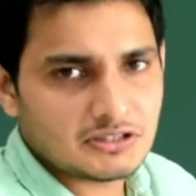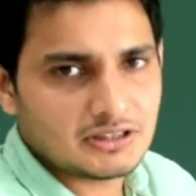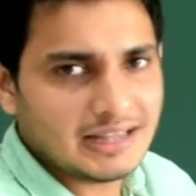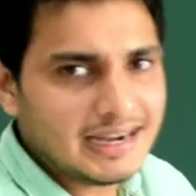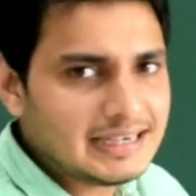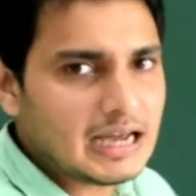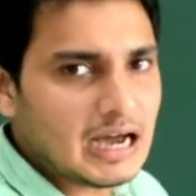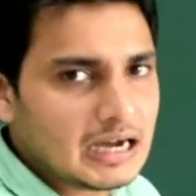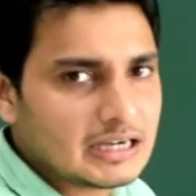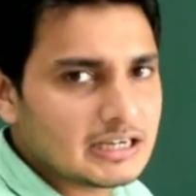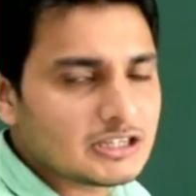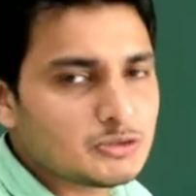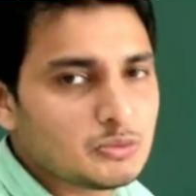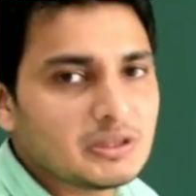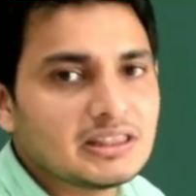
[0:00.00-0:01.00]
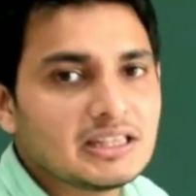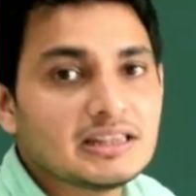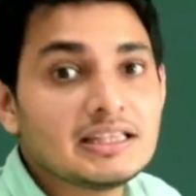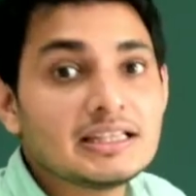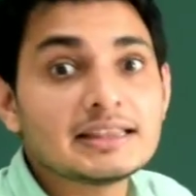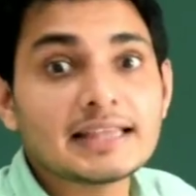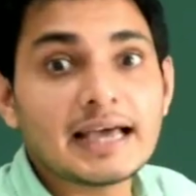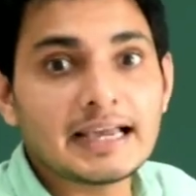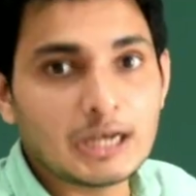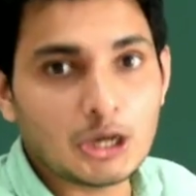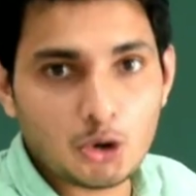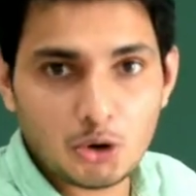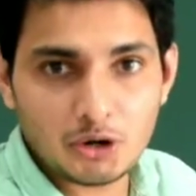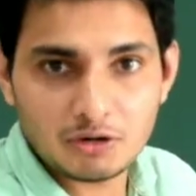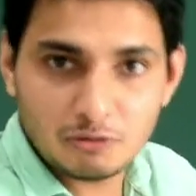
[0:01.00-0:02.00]
That occurs within the
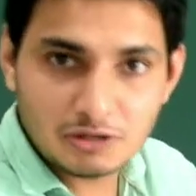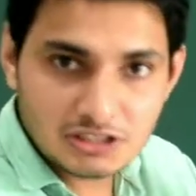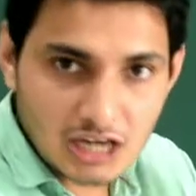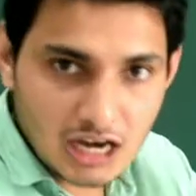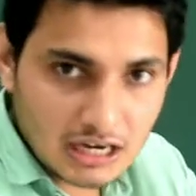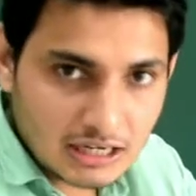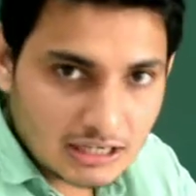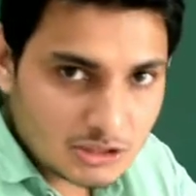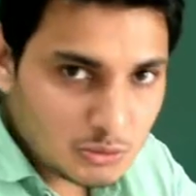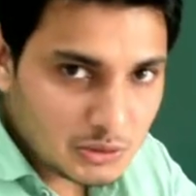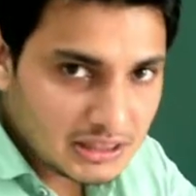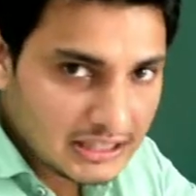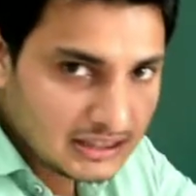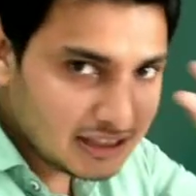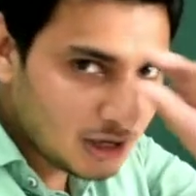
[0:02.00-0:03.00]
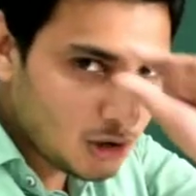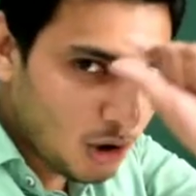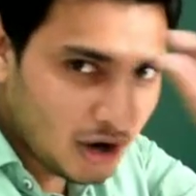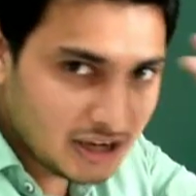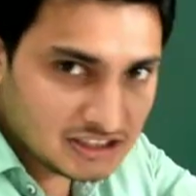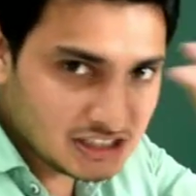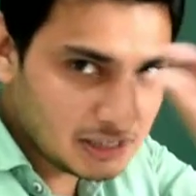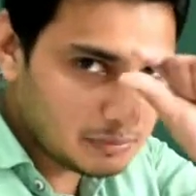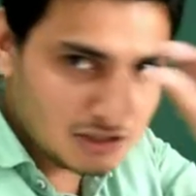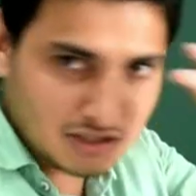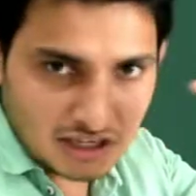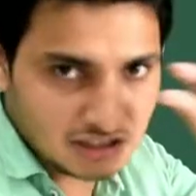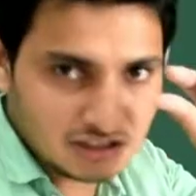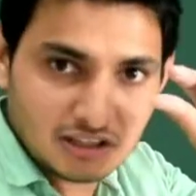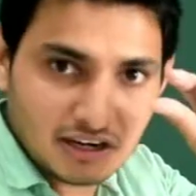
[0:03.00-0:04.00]
thylakoid, which occurs within the coin-shaped
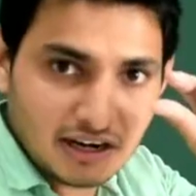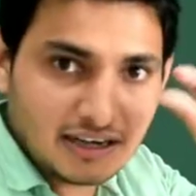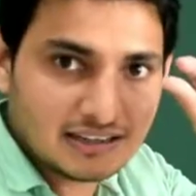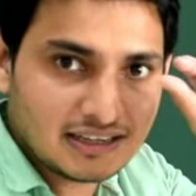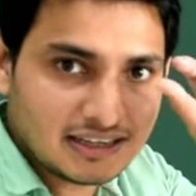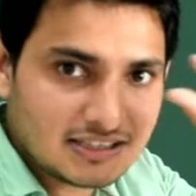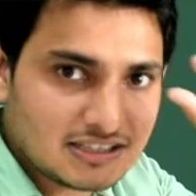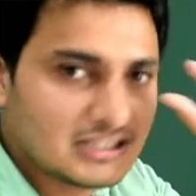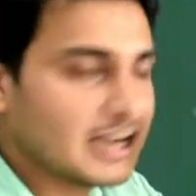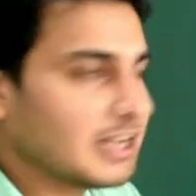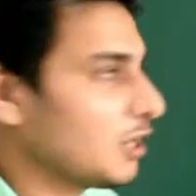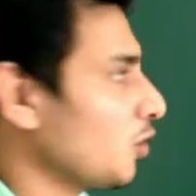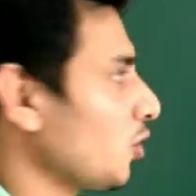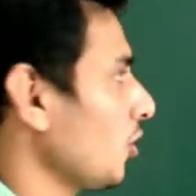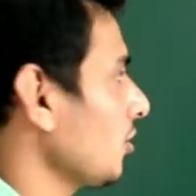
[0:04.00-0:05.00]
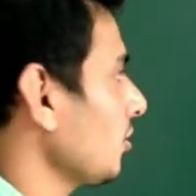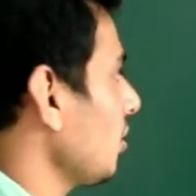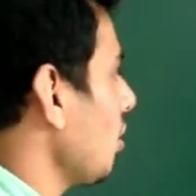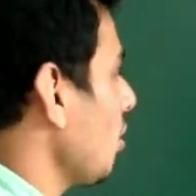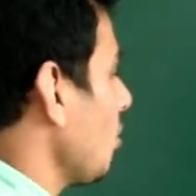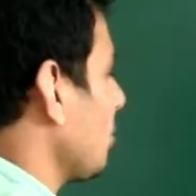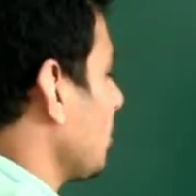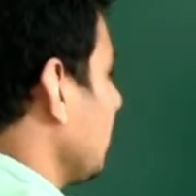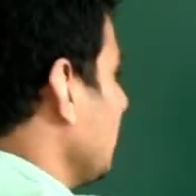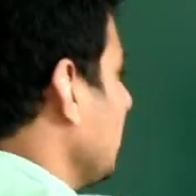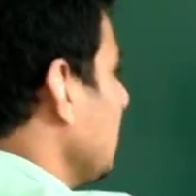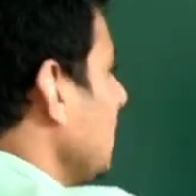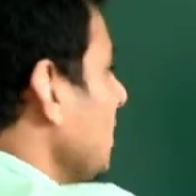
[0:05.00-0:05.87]
structure, right? That is thylakoid. Okay.